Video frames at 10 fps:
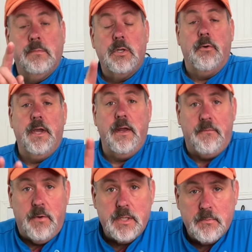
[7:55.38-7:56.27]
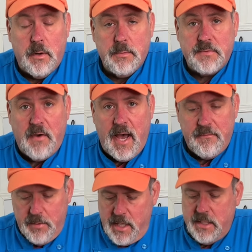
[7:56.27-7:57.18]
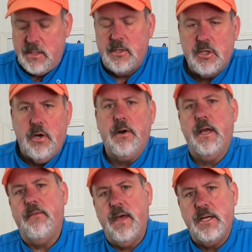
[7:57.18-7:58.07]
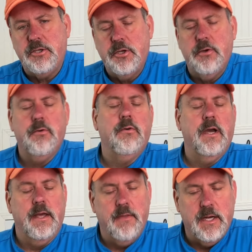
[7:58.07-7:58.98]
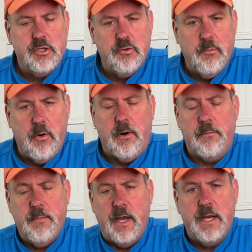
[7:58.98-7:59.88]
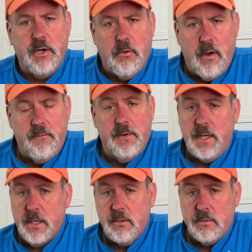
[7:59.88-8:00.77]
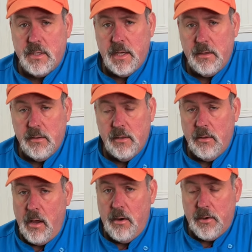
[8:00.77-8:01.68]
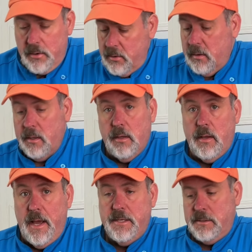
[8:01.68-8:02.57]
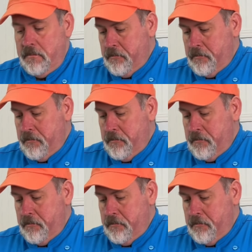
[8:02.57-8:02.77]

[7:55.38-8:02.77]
So again, first one was 5 minutes, stirred it, then 2, and then 2 more. But in your oven, it could take a little longer, a little less.